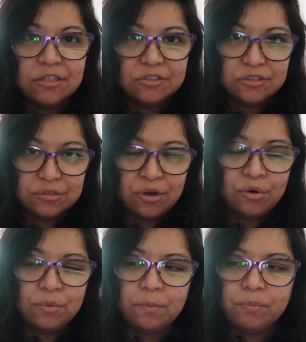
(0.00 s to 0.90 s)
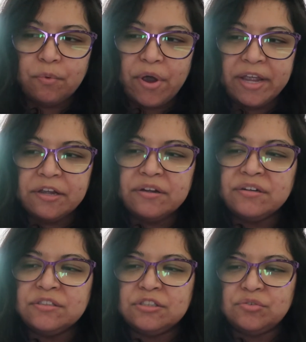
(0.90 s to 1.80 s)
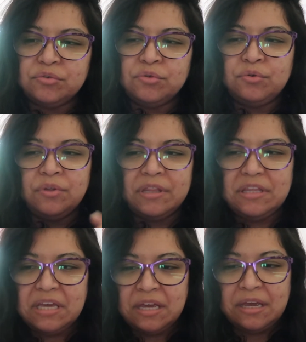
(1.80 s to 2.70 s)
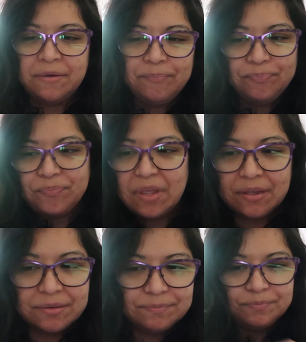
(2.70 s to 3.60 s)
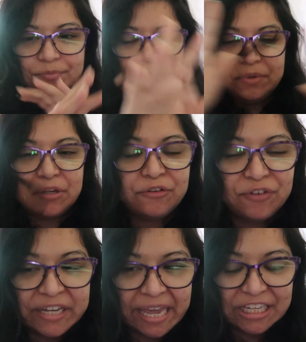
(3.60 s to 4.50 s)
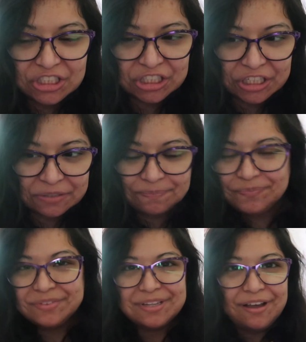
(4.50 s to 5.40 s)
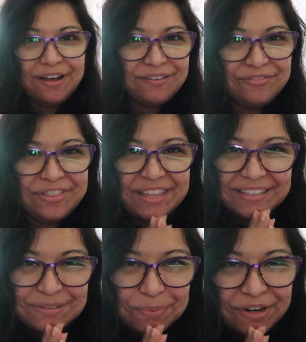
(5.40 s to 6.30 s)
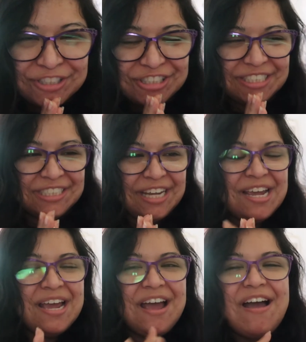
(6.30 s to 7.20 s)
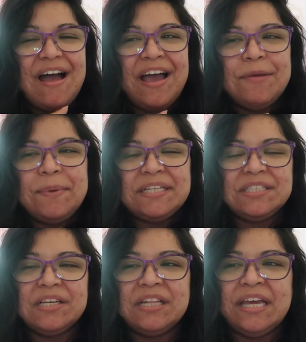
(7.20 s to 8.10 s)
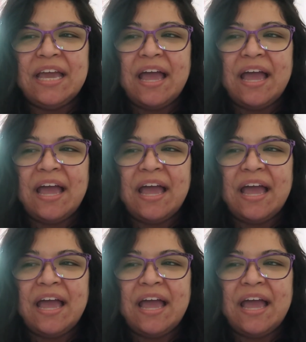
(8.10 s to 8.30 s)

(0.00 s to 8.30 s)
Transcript: So prior to the beautification of this project, I basically